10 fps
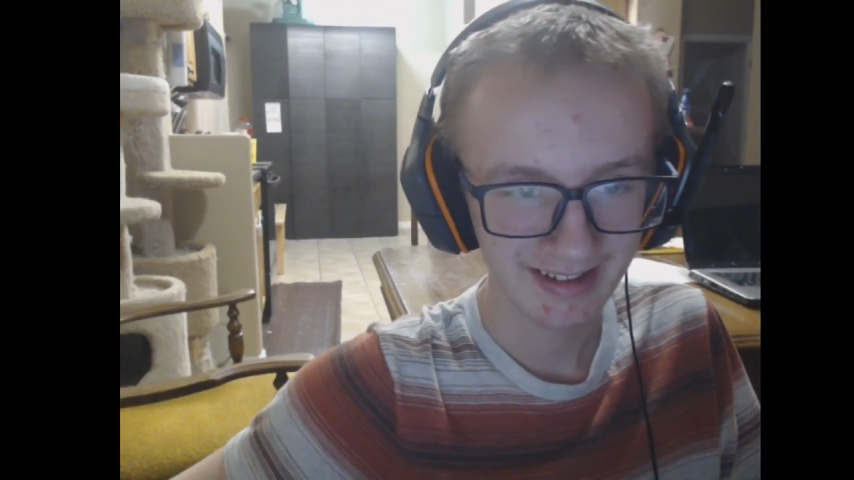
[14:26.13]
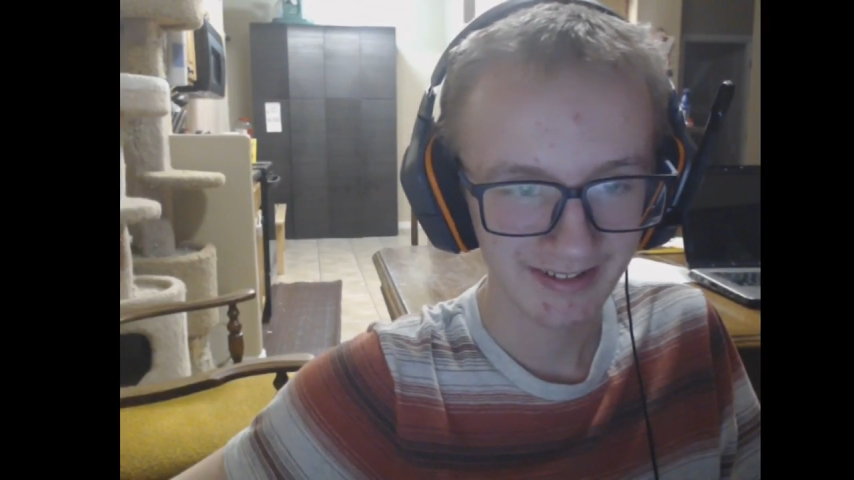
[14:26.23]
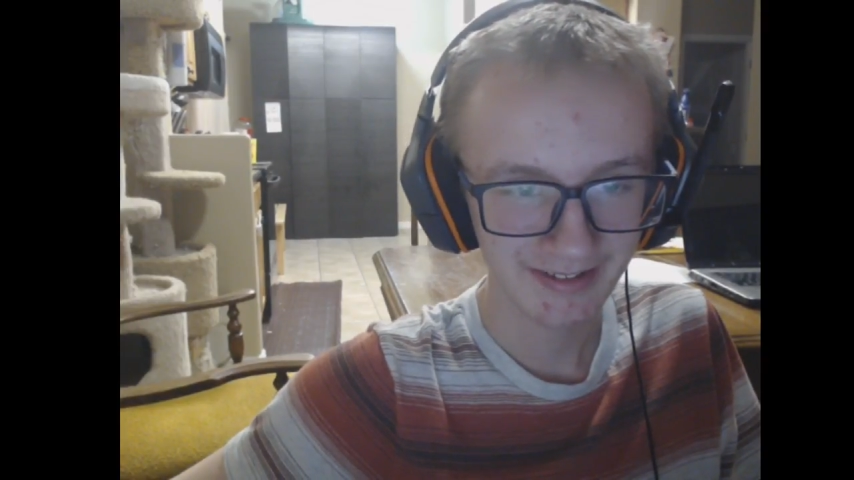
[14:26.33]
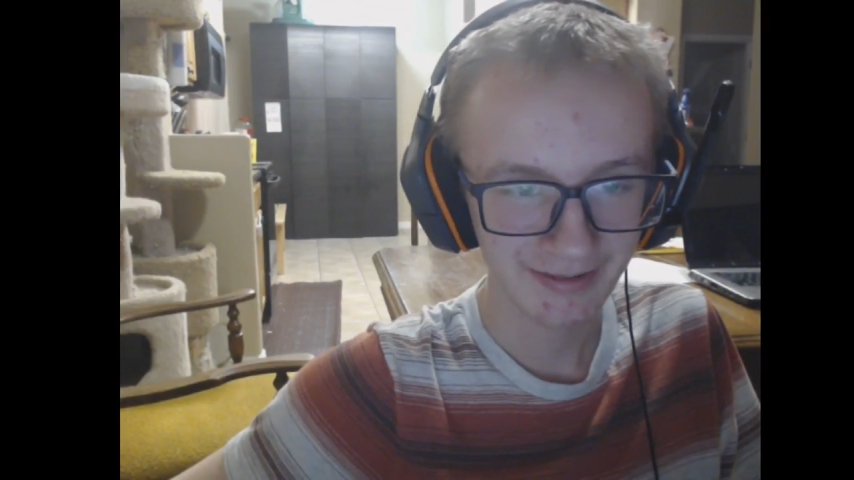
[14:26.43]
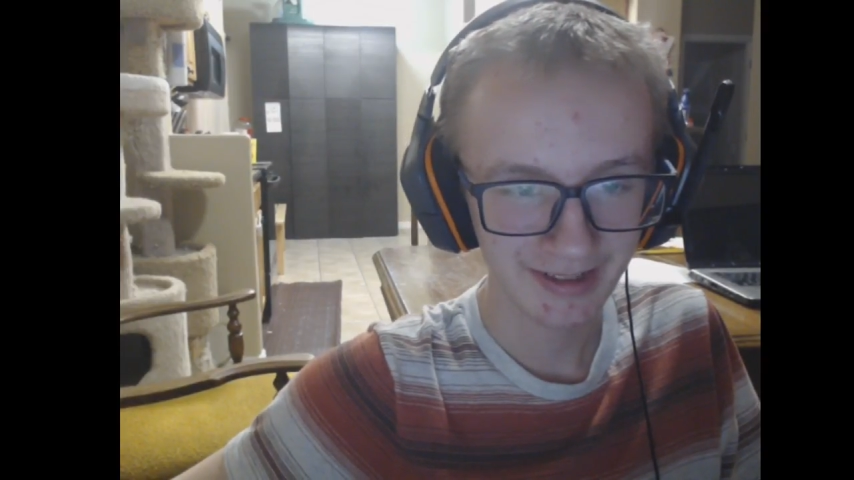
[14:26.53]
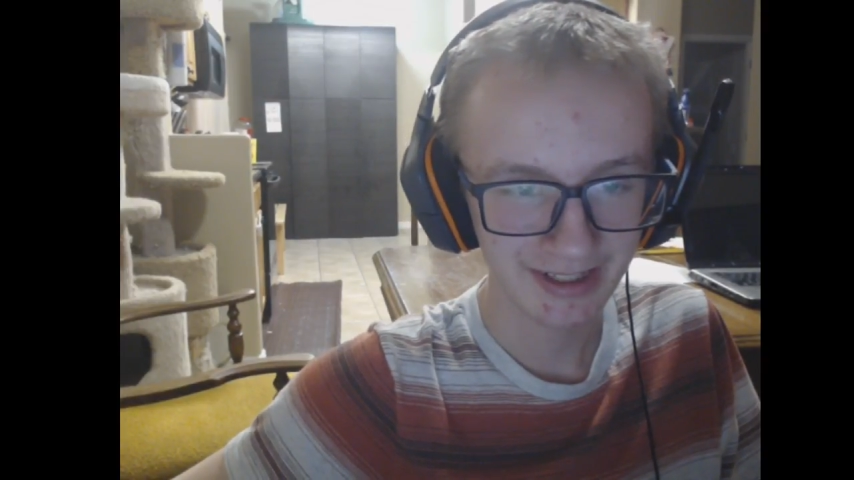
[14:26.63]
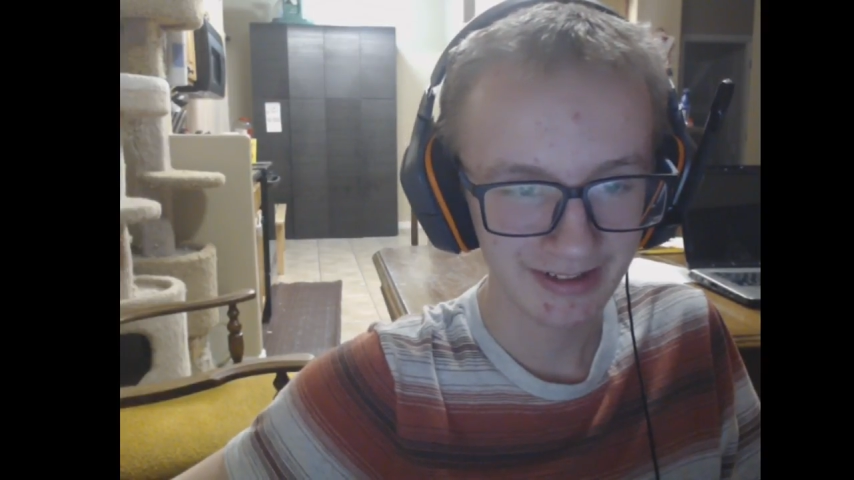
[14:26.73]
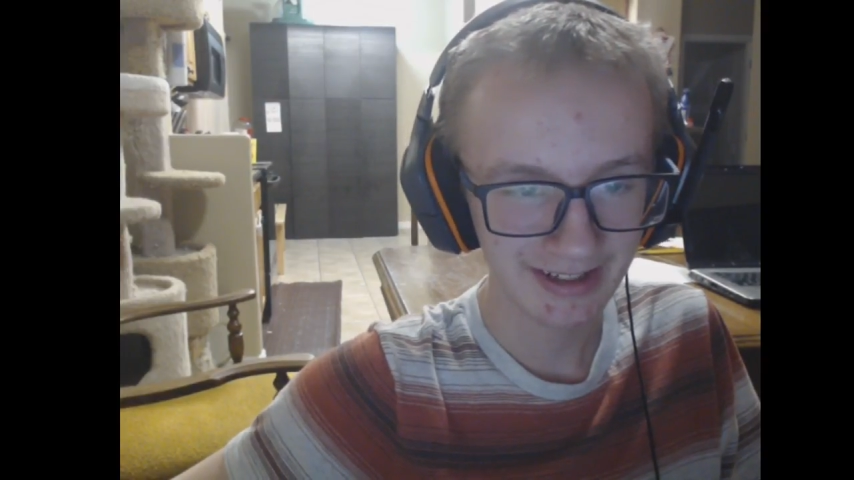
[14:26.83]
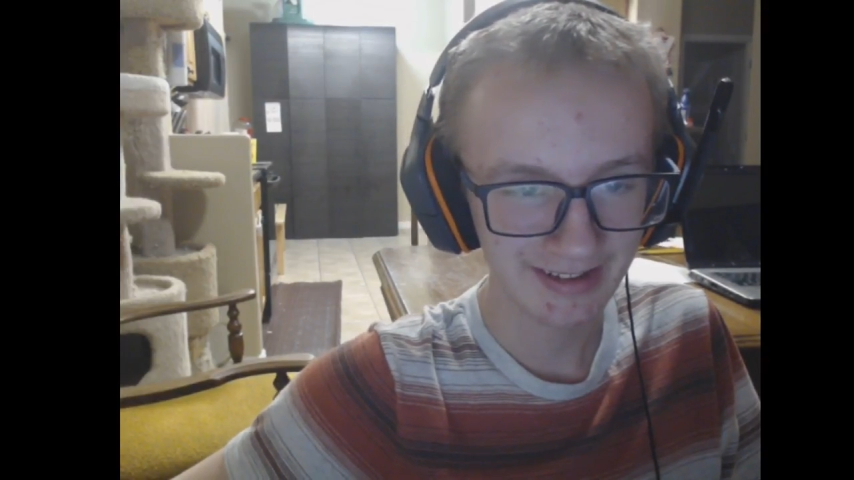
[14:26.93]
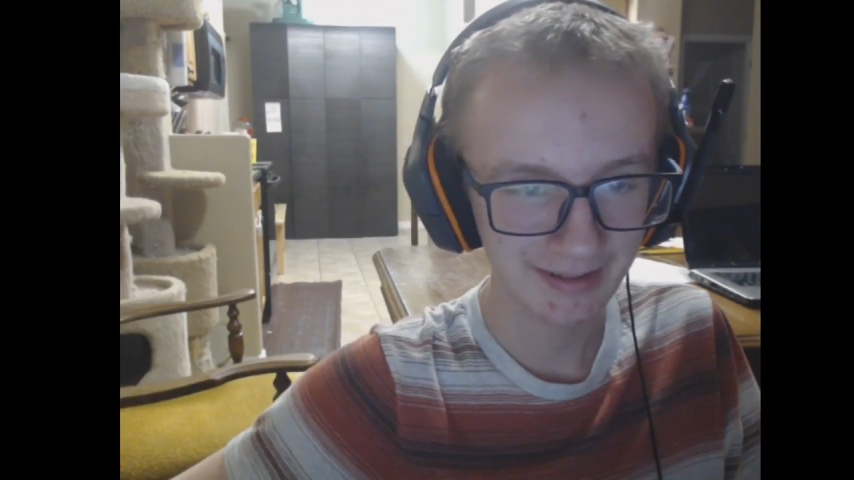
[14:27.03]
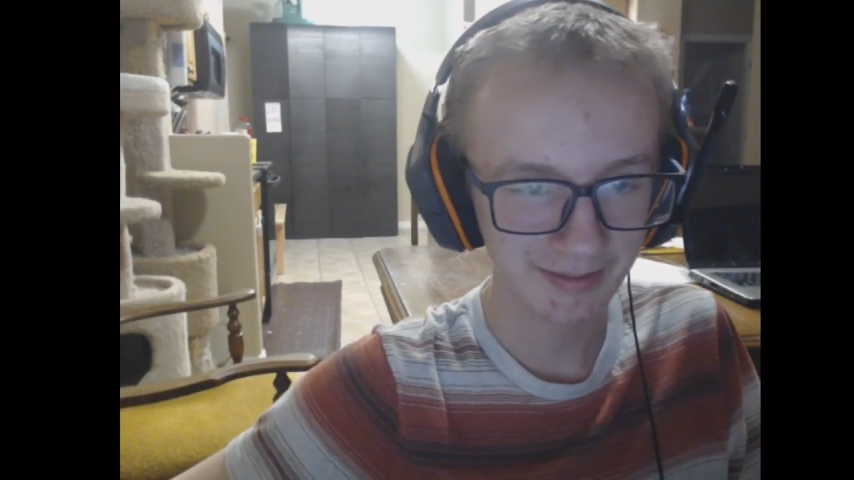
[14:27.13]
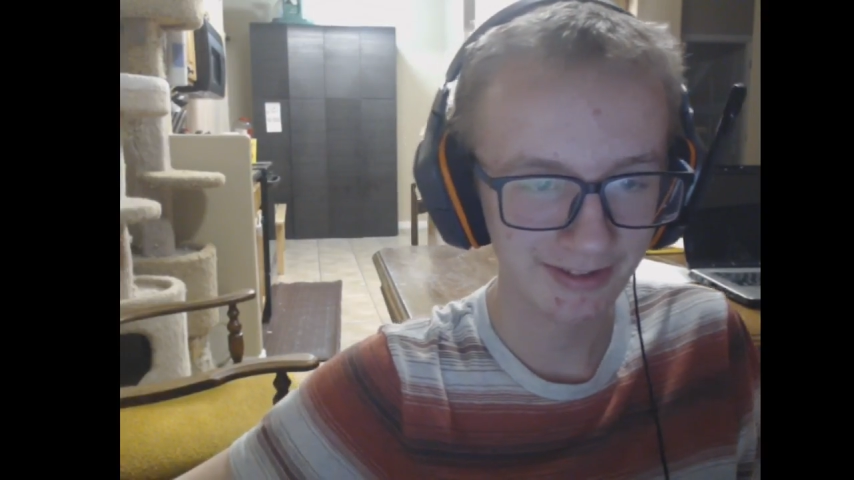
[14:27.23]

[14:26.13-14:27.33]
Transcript: I don't know where you got that I'm